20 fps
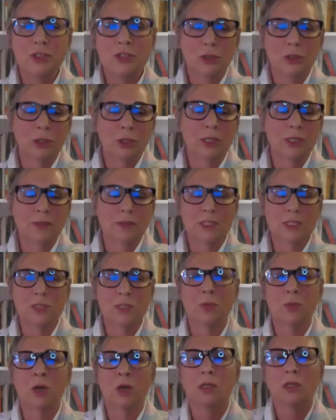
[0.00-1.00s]
look at this
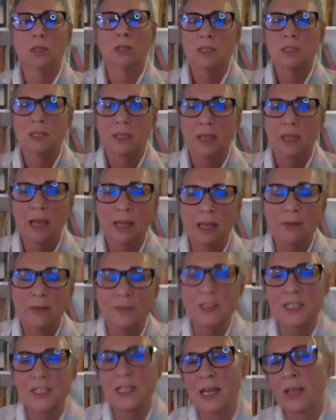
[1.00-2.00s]
model as a kind of
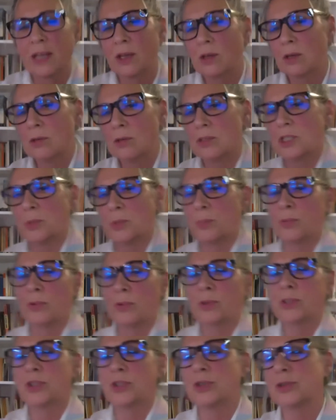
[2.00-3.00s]

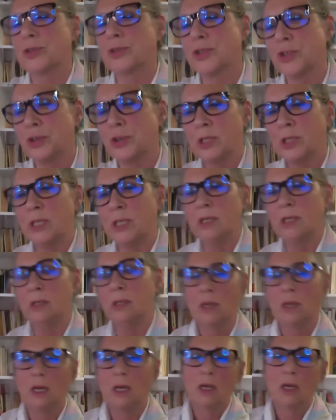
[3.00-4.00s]
psycho-spiritual journey
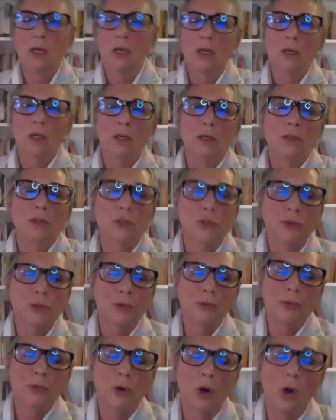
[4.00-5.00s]

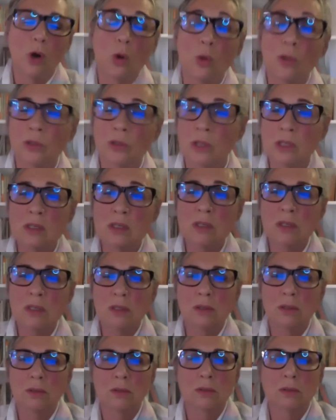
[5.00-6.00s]
to wholeness,
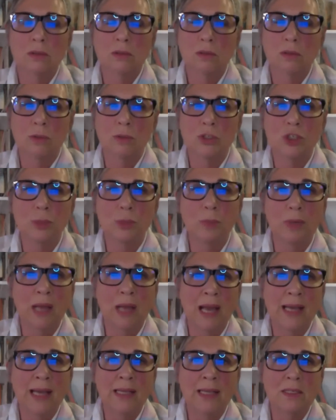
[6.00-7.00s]
which
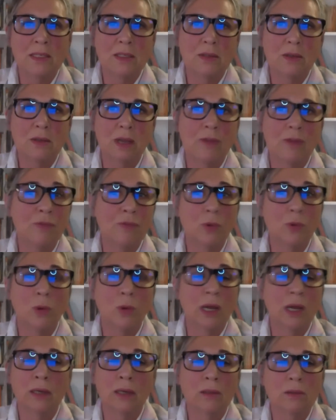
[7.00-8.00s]
applies to
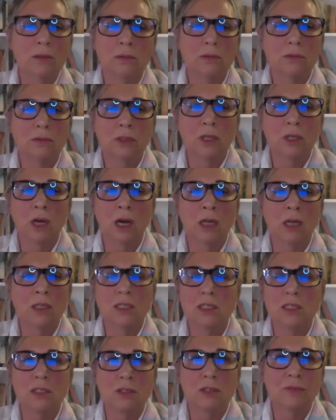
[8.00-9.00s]
everyone,
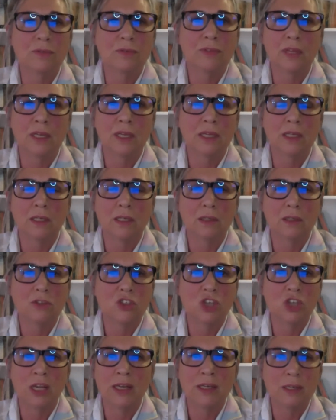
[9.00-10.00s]
regardless of their
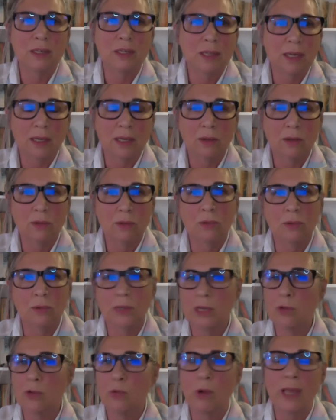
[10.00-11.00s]
gender or
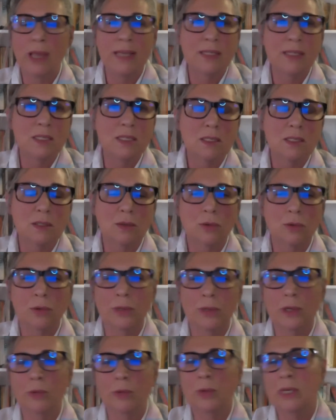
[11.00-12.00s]
their race or
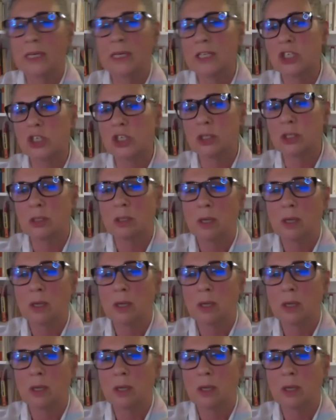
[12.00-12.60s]
their religion.